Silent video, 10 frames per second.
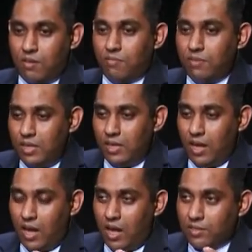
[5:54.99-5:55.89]
we
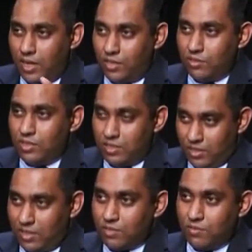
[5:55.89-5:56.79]
try to
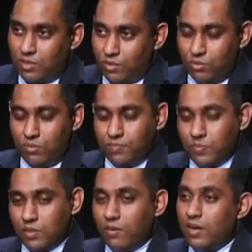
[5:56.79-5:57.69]
discuss with you
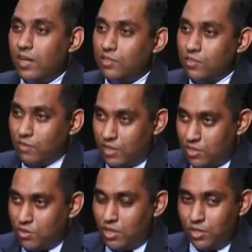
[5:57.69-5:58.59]
what
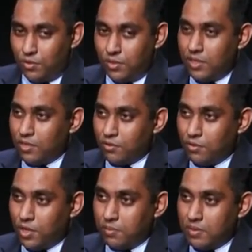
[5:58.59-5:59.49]
is your liquidity
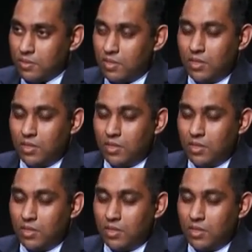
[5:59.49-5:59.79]
requirements,